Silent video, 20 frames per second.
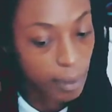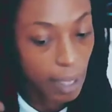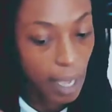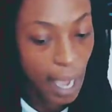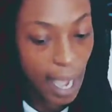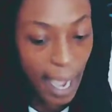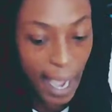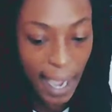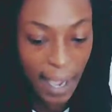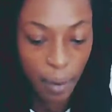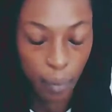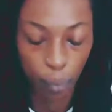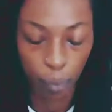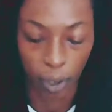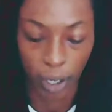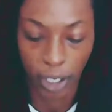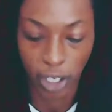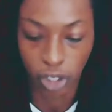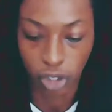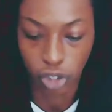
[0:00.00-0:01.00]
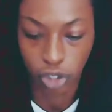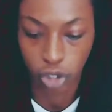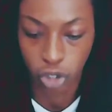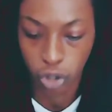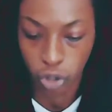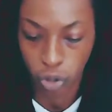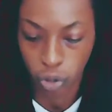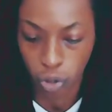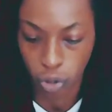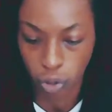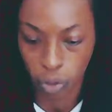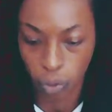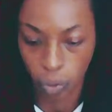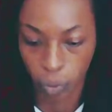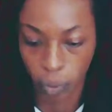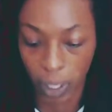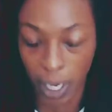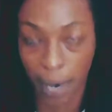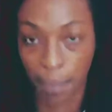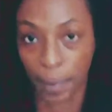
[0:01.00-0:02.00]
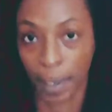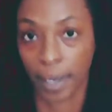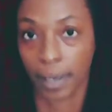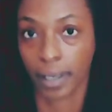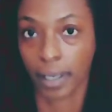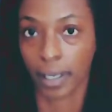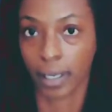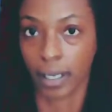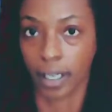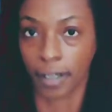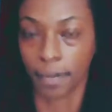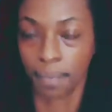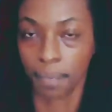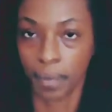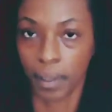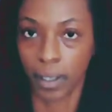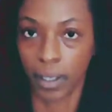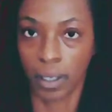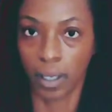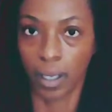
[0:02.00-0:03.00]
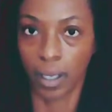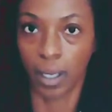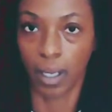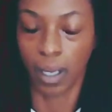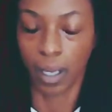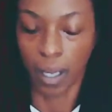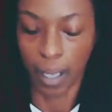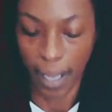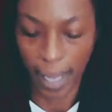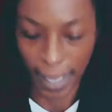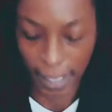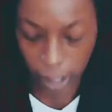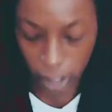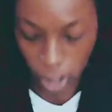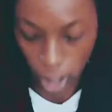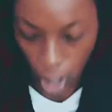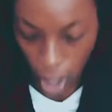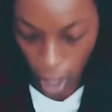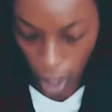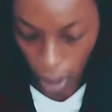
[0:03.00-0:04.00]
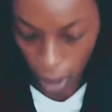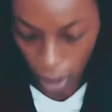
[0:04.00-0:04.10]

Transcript: I wanted to come on here and talk